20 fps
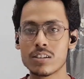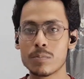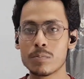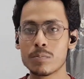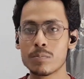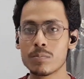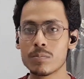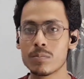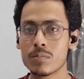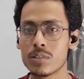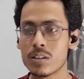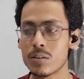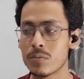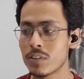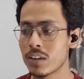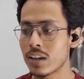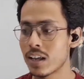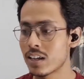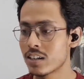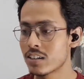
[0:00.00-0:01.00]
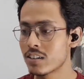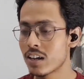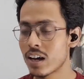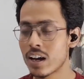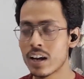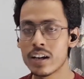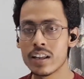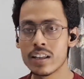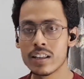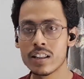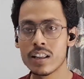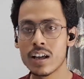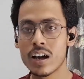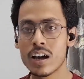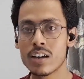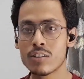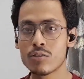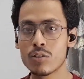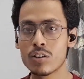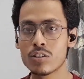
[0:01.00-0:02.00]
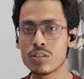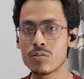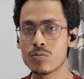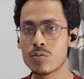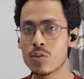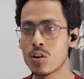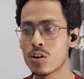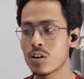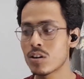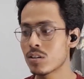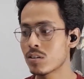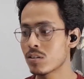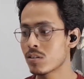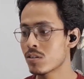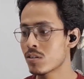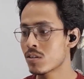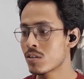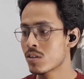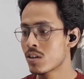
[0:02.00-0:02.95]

someone has died in the isolation ward,